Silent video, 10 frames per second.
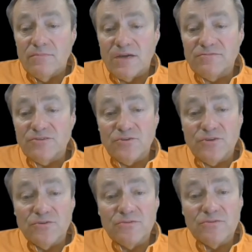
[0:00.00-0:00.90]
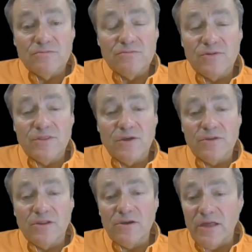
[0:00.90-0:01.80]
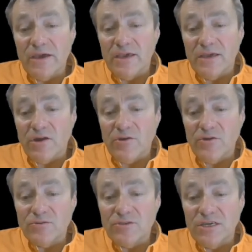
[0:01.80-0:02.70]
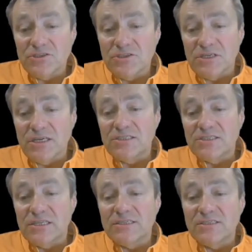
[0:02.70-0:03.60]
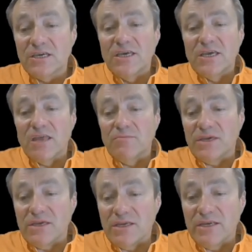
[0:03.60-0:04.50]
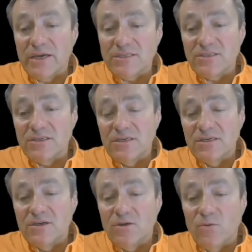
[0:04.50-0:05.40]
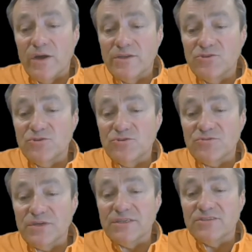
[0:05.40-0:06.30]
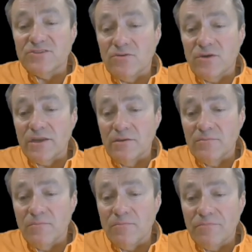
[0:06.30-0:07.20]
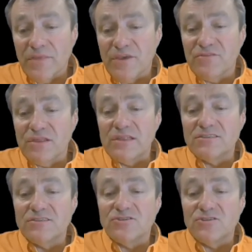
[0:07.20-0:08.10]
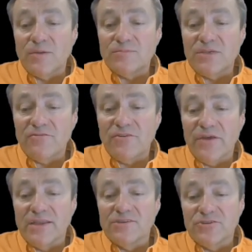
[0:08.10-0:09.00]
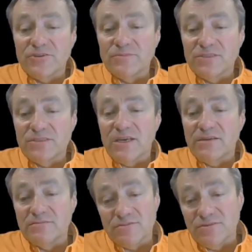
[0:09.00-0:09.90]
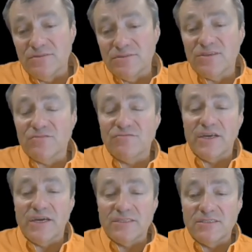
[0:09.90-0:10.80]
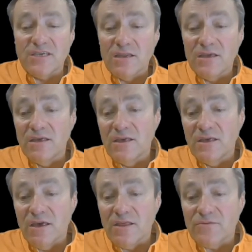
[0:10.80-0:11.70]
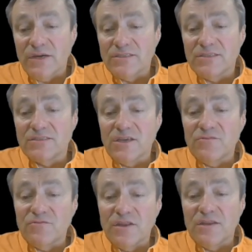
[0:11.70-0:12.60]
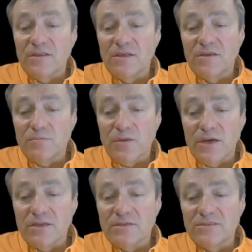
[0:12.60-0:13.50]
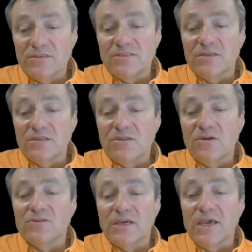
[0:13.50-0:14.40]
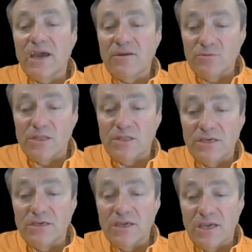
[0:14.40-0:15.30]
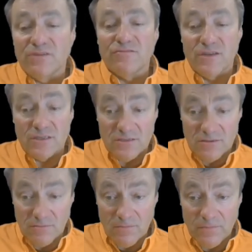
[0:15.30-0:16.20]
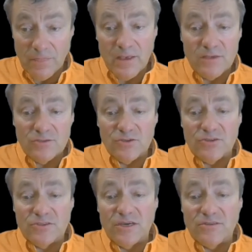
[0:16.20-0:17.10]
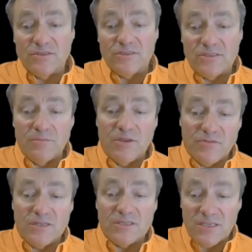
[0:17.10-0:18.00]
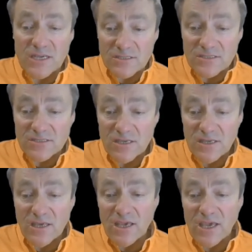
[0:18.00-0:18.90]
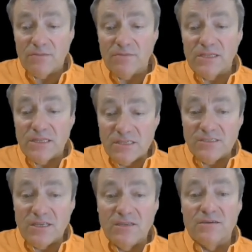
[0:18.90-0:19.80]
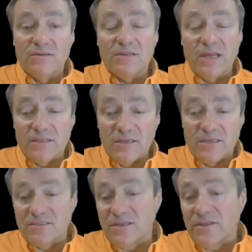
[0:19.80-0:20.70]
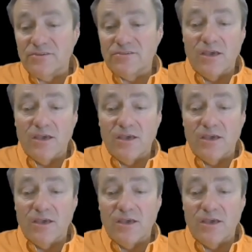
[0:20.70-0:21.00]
I've shown you what they would look like in our notation. Each list can be indexed 1, 2, 3, and so on. If the list stops after n terms, then it's a finite set. Otherwise, it's infinite, but still only countably infinite. So it turns out that some infinite sets can be listed like this, and others